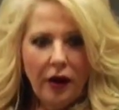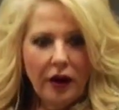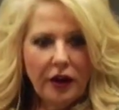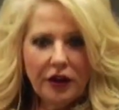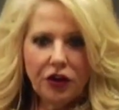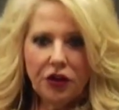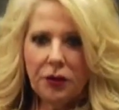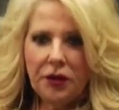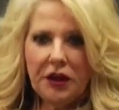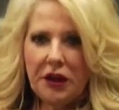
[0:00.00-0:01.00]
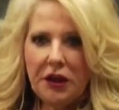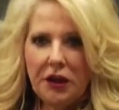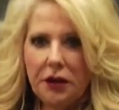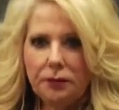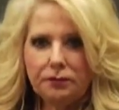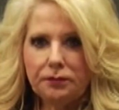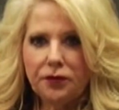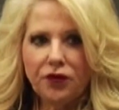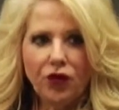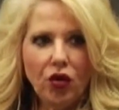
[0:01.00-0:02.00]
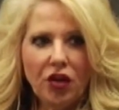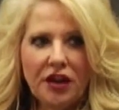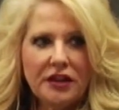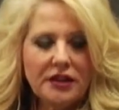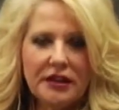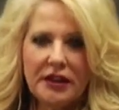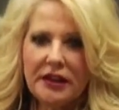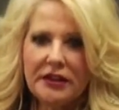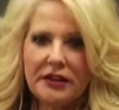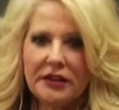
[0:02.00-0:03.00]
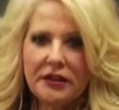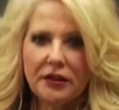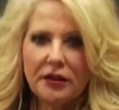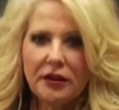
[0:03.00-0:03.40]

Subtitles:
It could be 4 to 6